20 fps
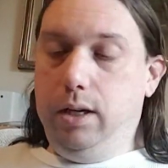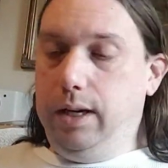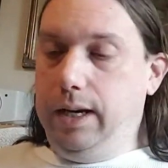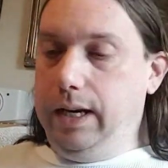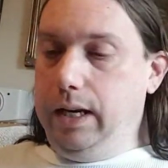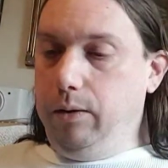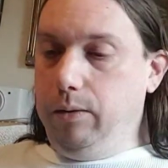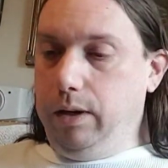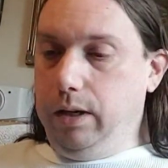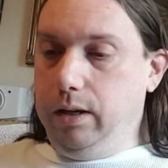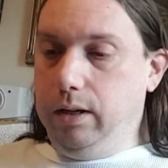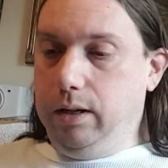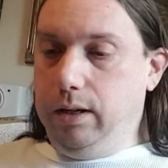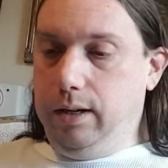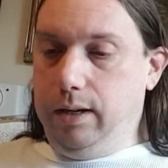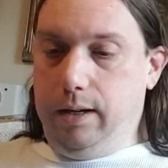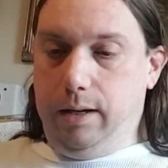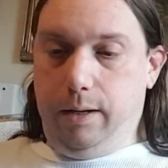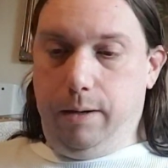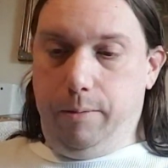Anyway,
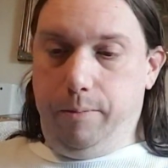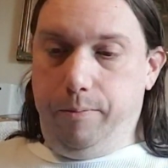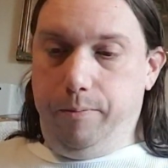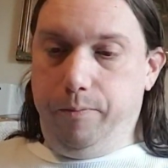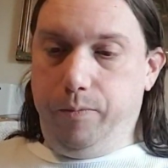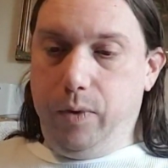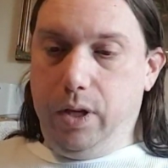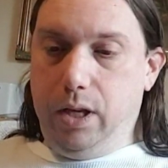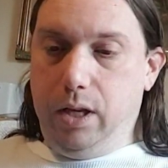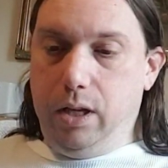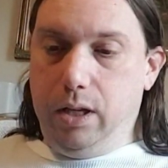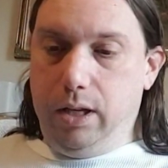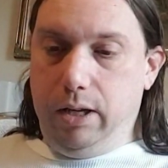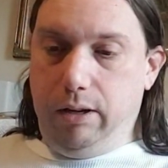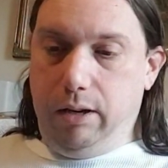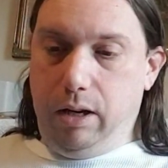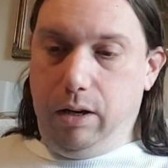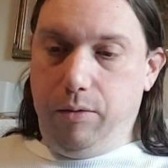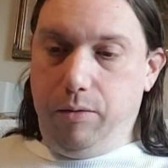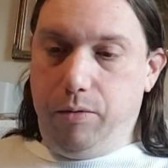then
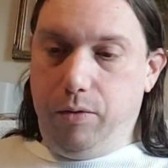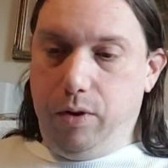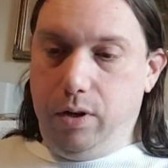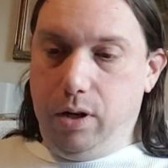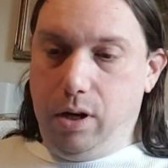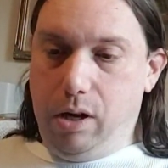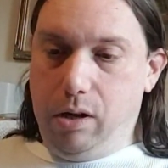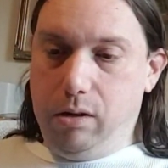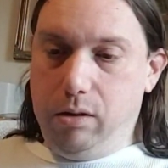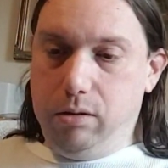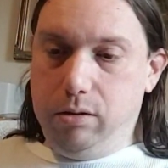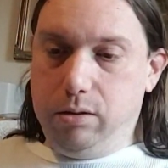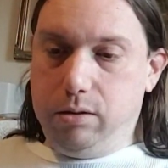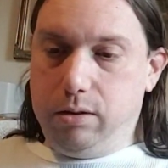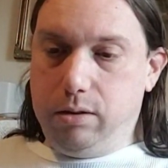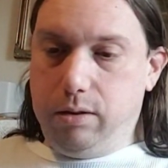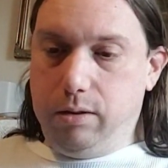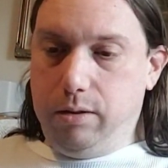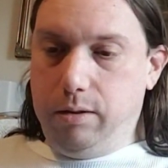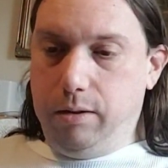you have Niles